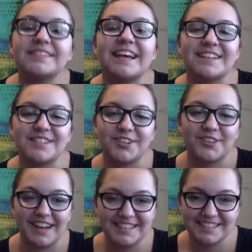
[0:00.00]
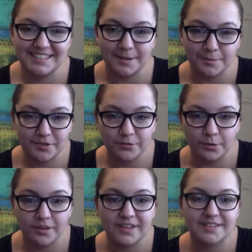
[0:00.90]
Yes, correct. Number
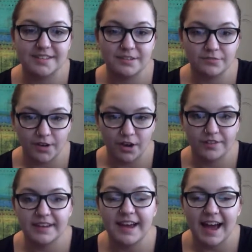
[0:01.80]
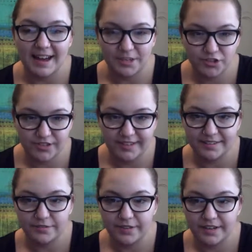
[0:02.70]
4 is the falling
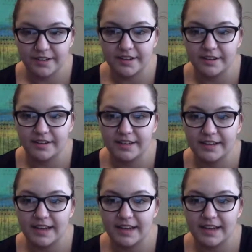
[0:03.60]
action. Very good.